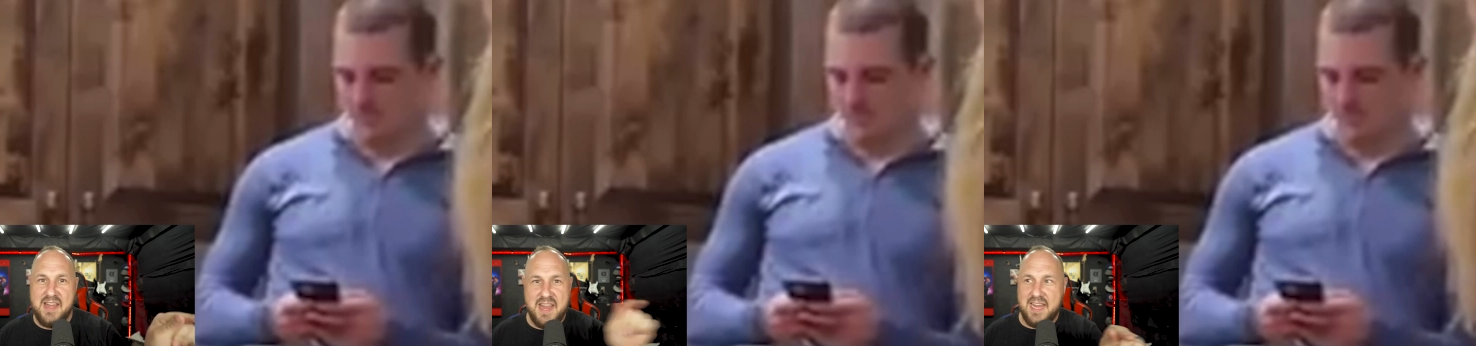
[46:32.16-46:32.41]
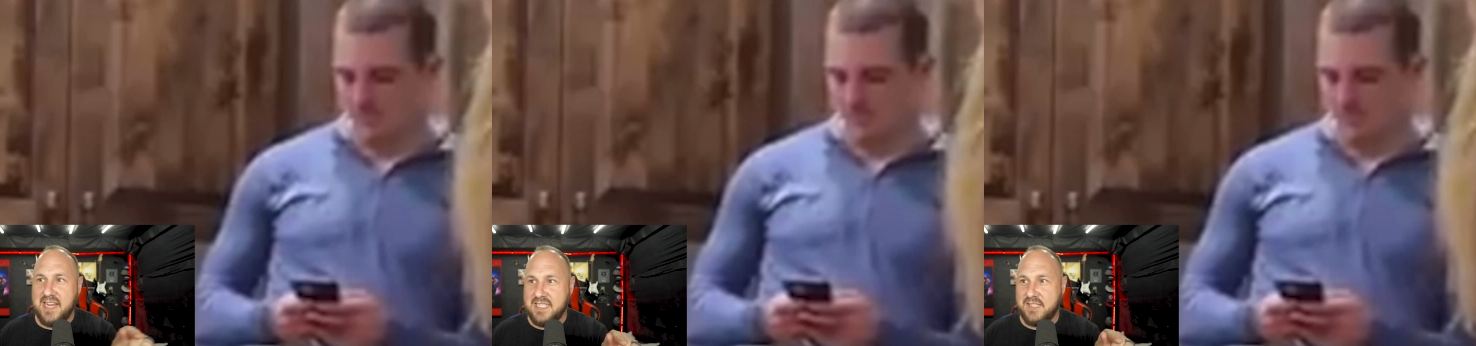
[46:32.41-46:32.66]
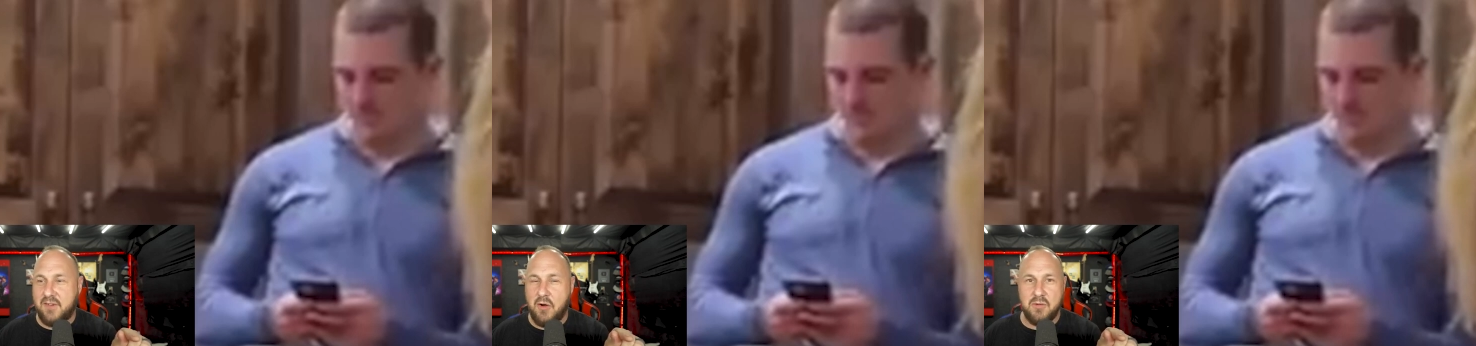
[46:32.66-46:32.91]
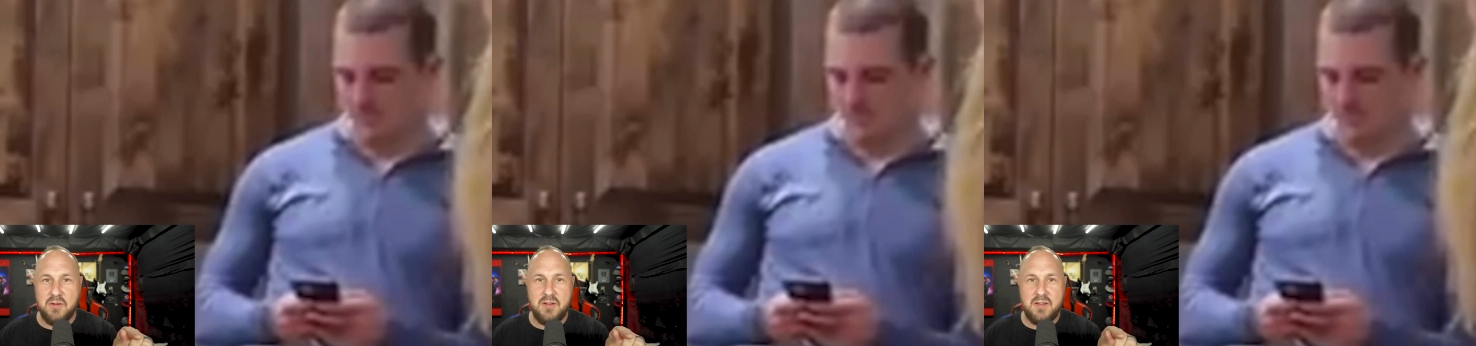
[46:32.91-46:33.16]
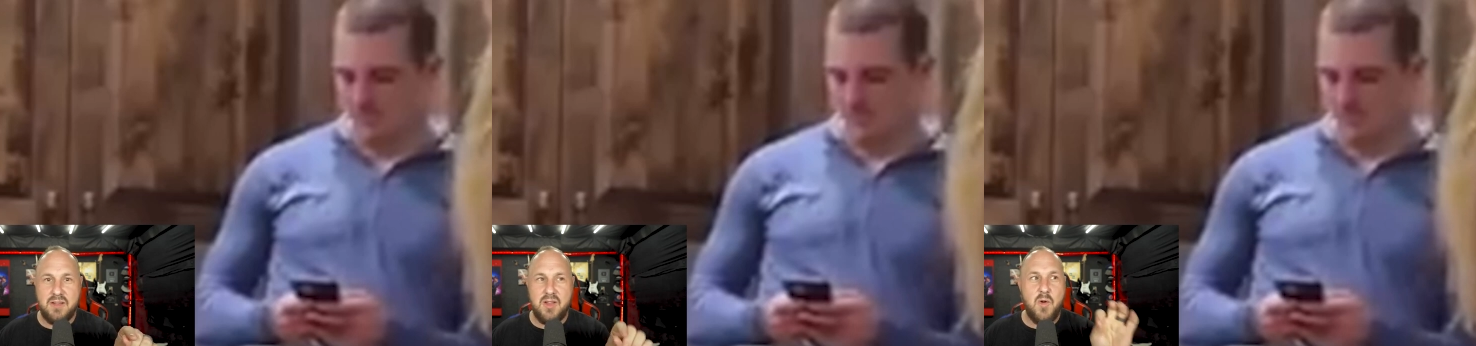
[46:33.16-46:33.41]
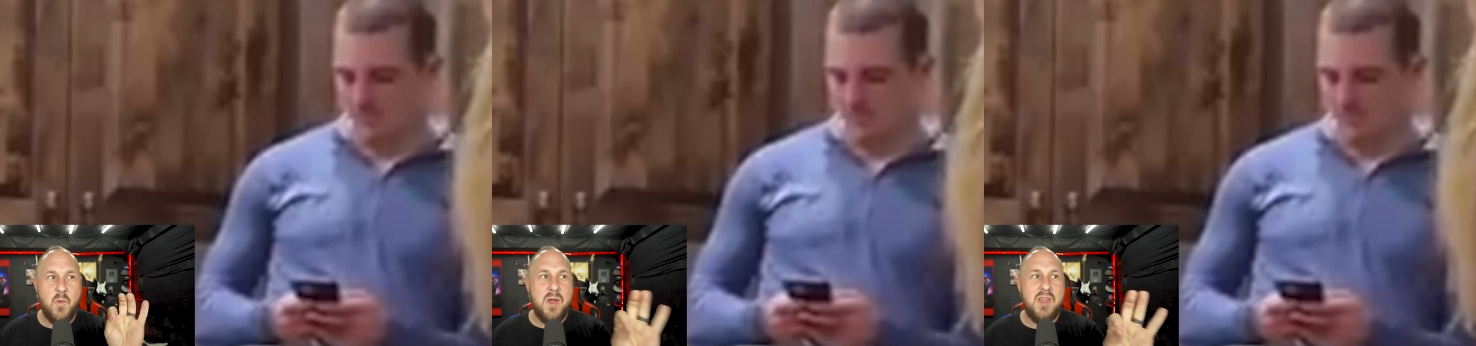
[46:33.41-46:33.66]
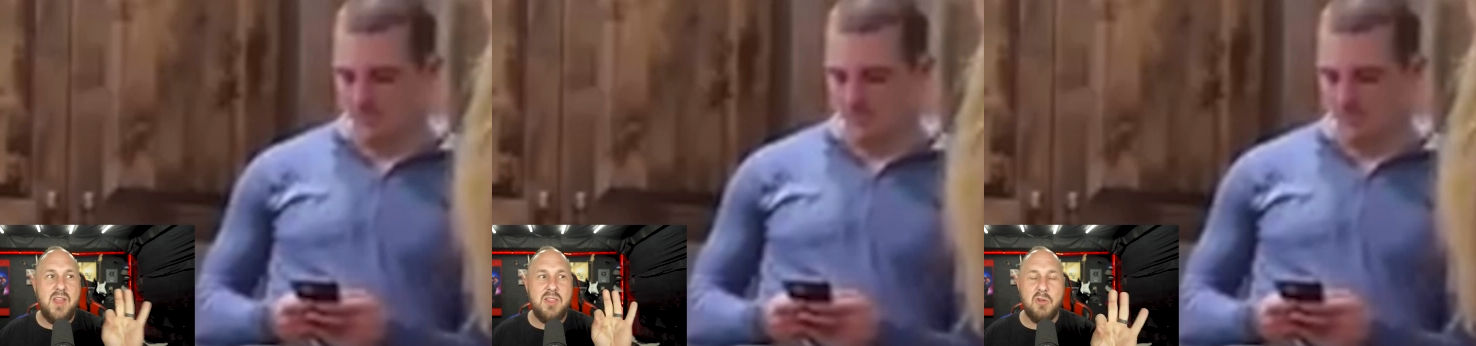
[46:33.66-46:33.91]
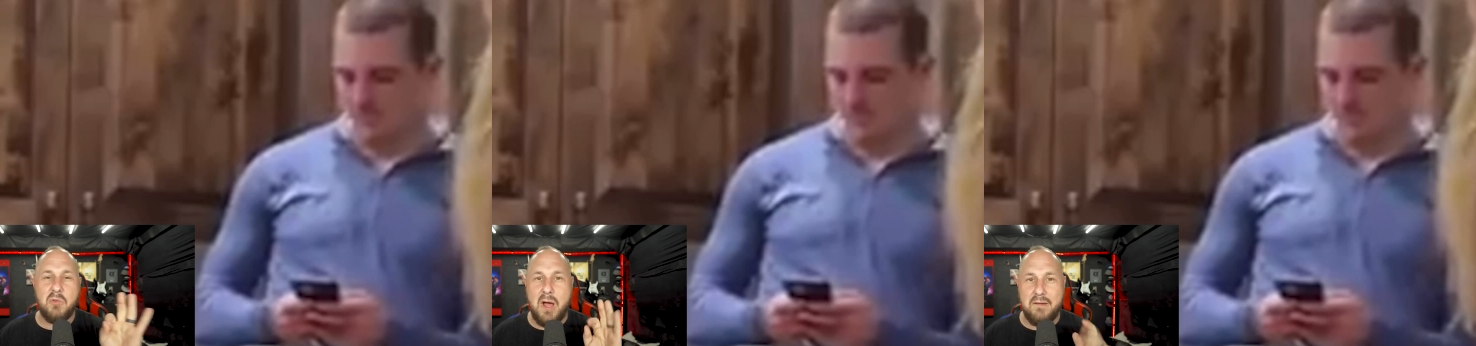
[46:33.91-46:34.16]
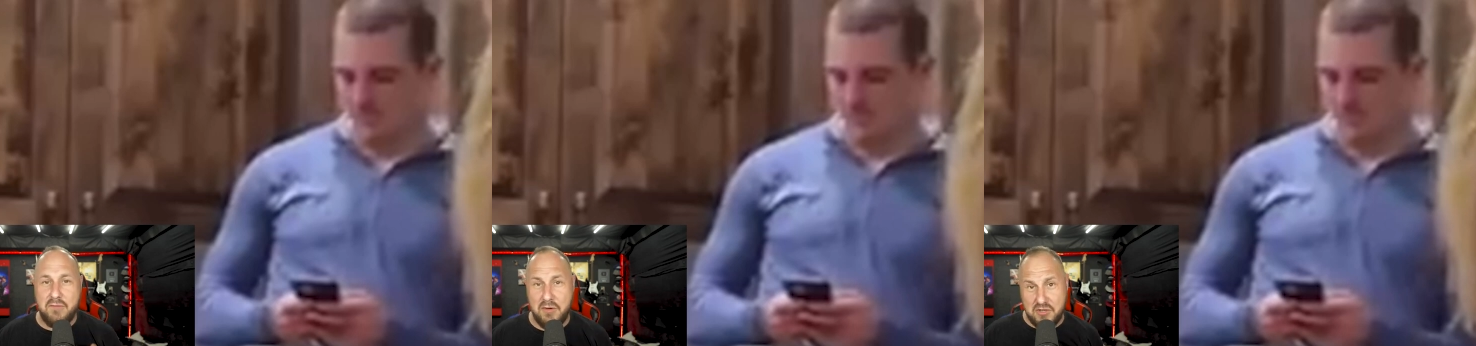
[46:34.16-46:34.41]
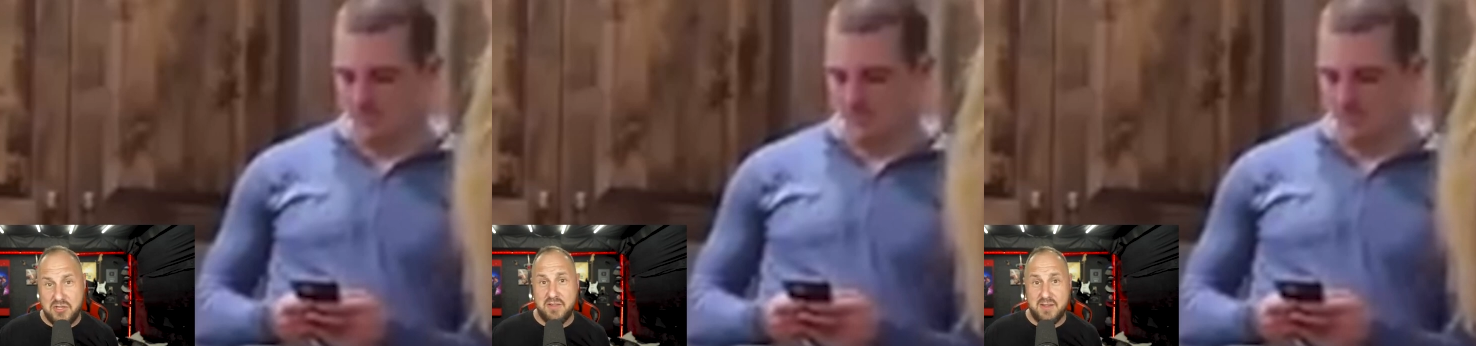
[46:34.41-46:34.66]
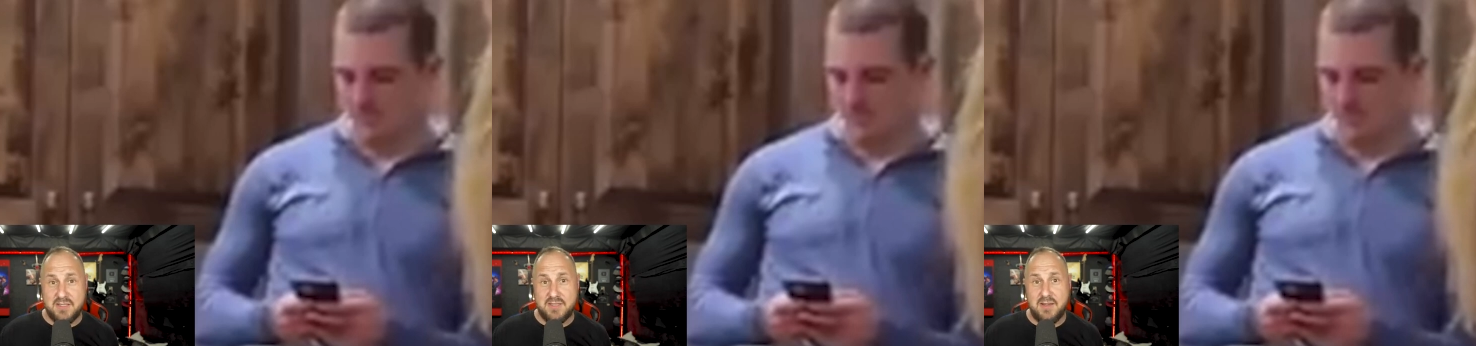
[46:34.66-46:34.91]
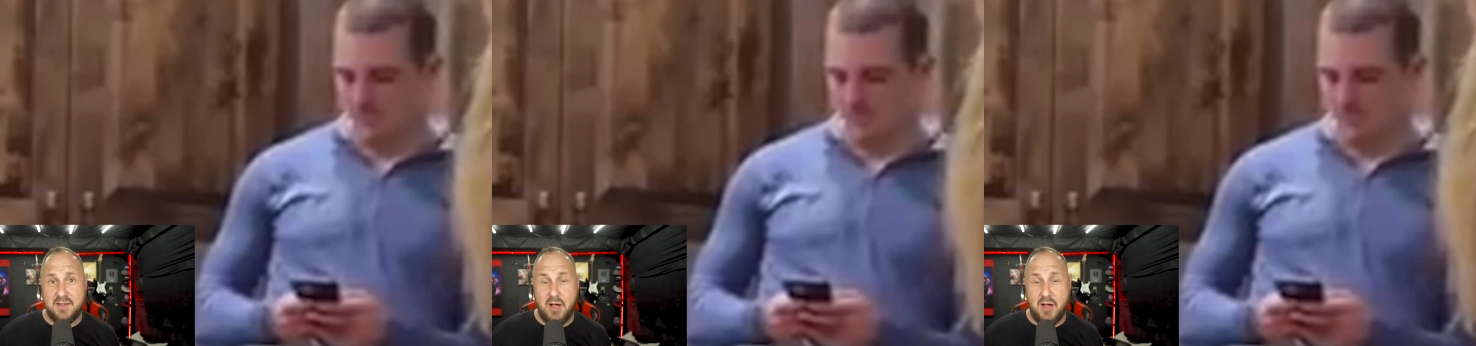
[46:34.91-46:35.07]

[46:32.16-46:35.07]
Speaker 1: and he gets his phone. We need the raw footage of this.